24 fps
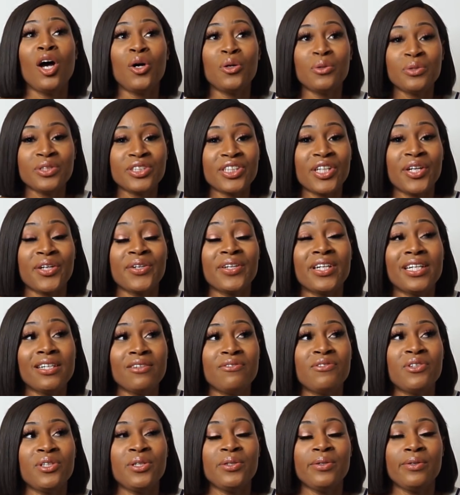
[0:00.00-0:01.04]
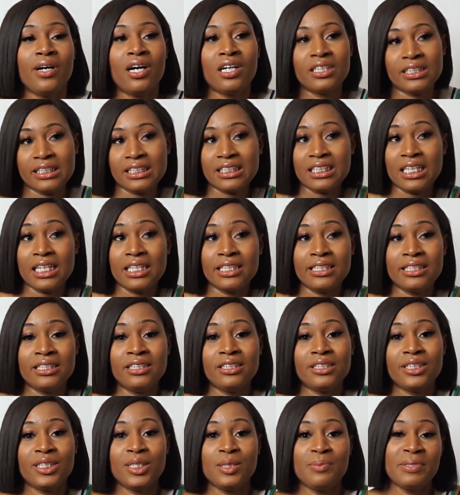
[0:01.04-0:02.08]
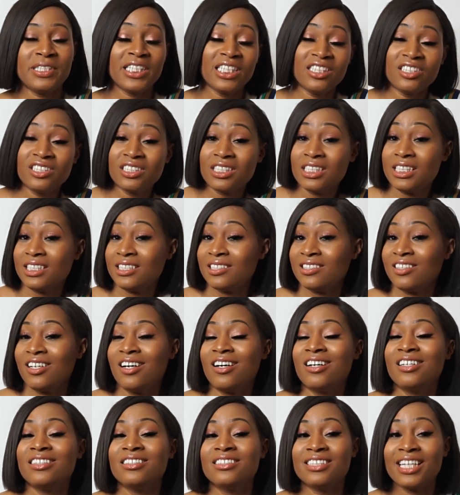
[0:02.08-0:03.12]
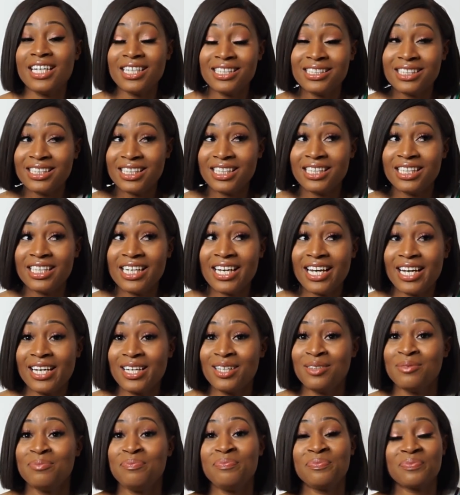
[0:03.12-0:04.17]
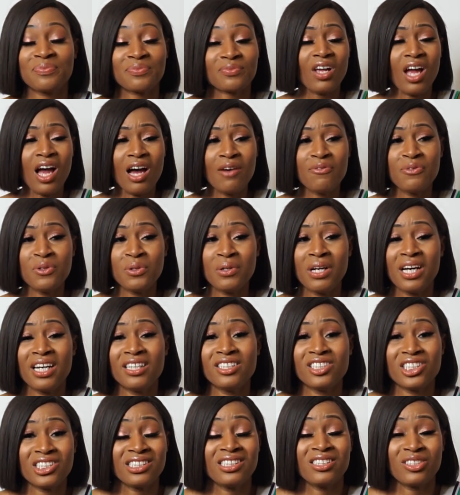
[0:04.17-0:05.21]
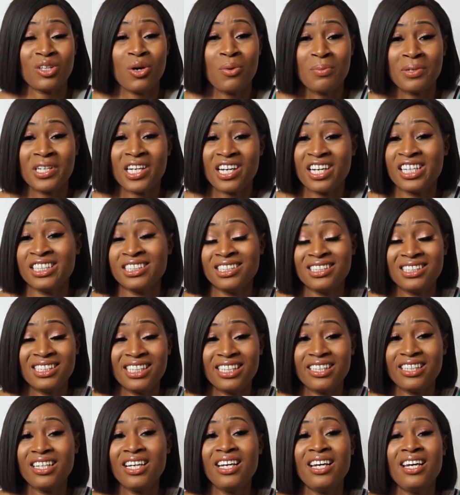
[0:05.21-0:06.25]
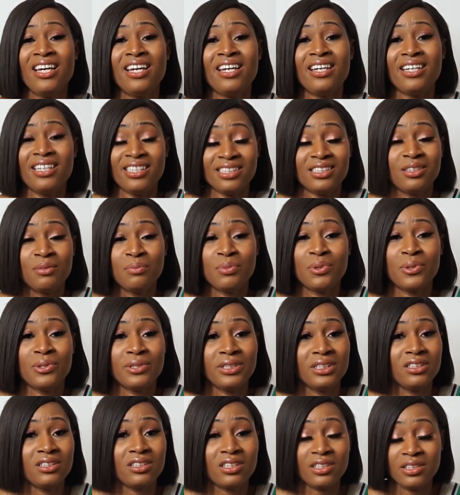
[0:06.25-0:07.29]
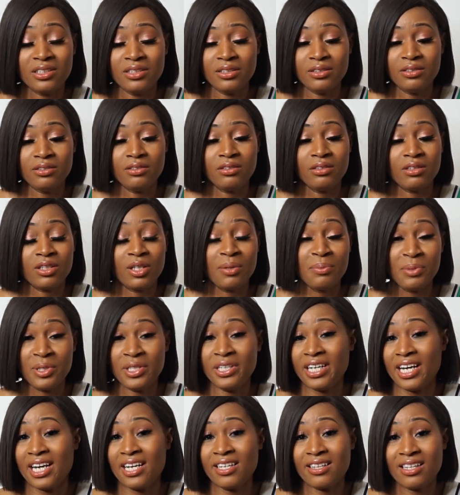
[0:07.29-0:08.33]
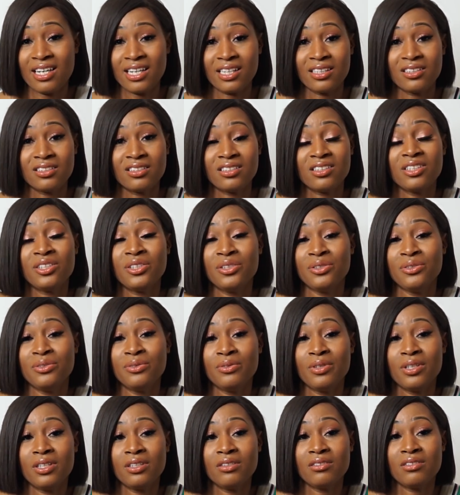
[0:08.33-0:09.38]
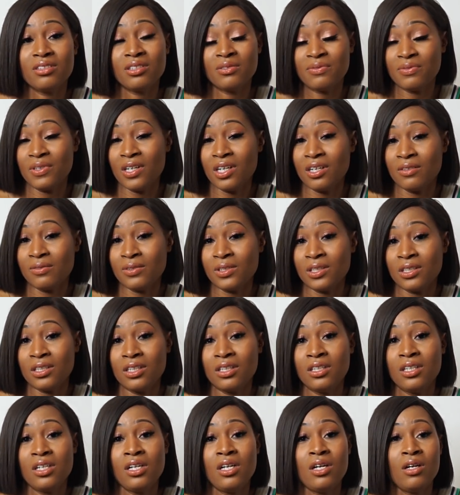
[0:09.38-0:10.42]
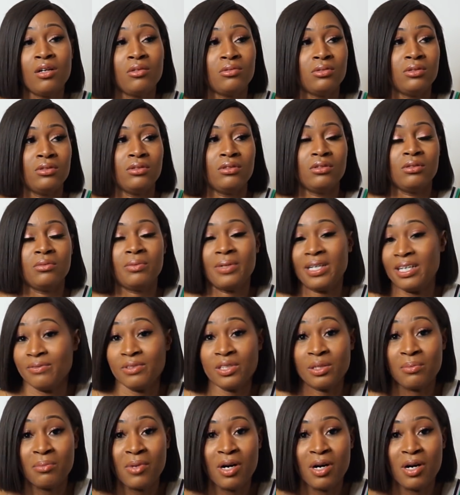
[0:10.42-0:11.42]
Also, if you are deciding to potentially start dating again, I feel like just as common courtesy, it's important to communicate that to the father or whatever, the